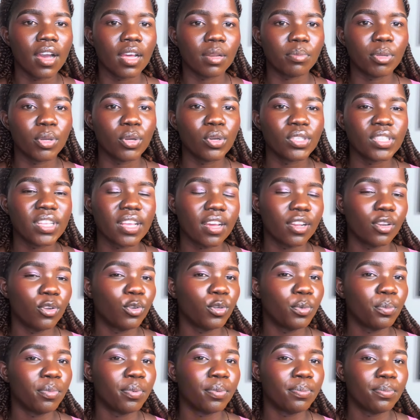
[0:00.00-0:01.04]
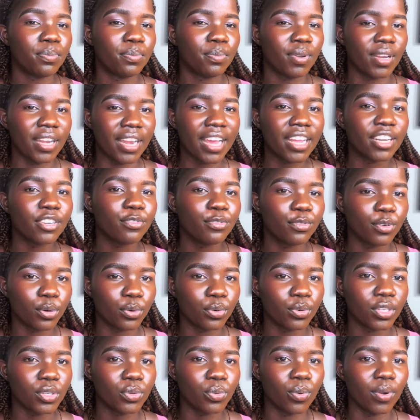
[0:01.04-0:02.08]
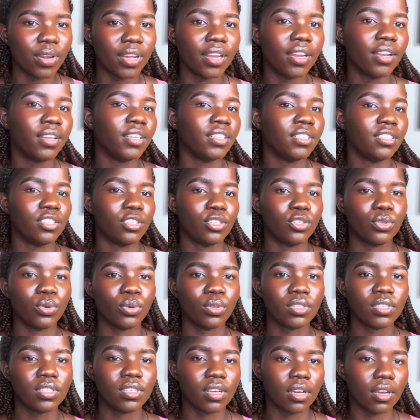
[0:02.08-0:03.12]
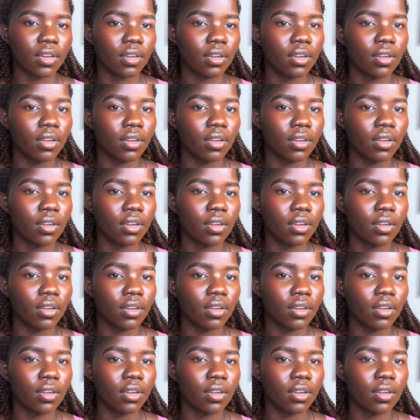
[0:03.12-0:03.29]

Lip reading: And because I had not planned for it well, it did not